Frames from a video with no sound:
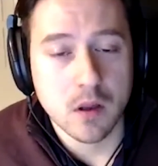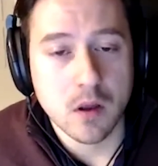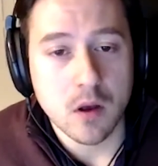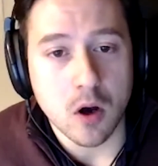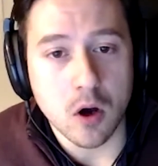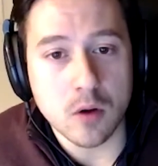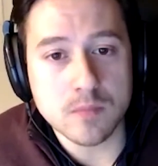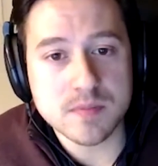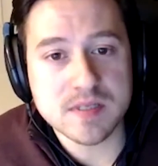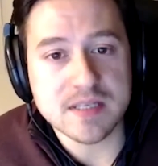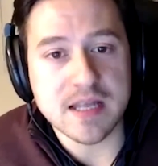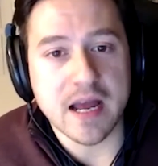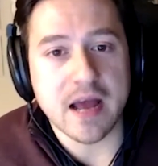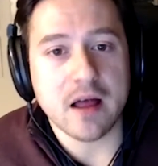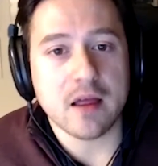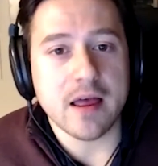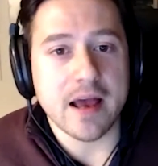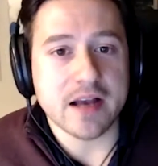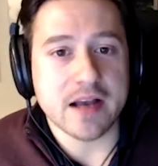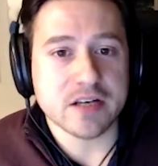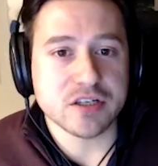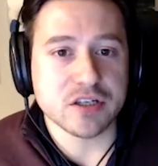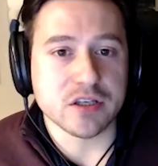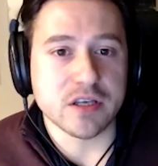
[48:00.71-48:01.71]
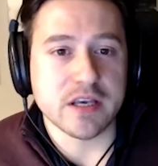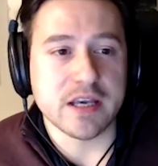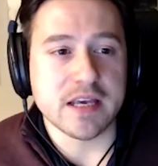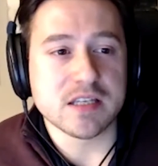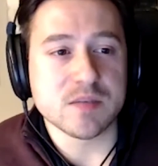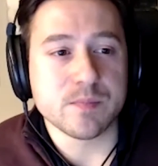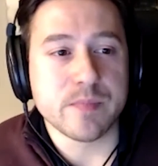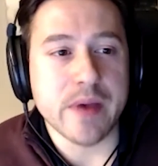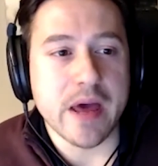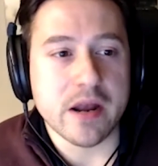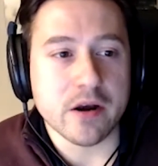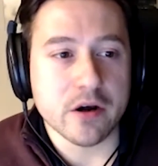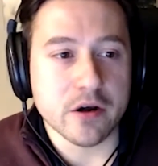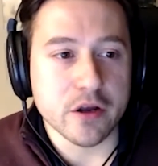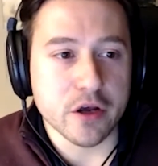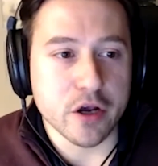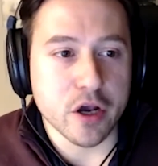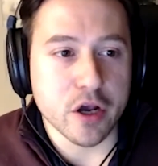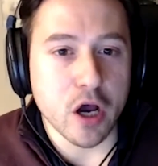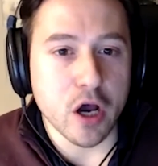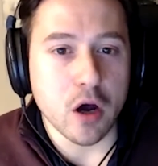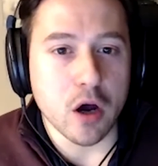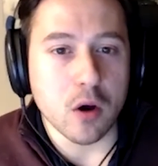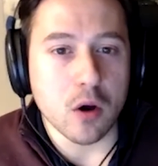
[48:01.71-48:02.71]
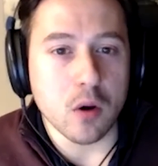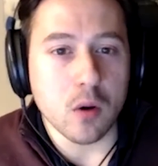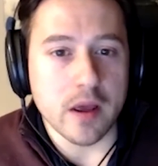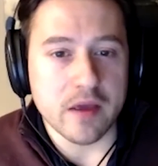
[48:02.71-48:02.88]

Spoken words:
Home style actually is better to go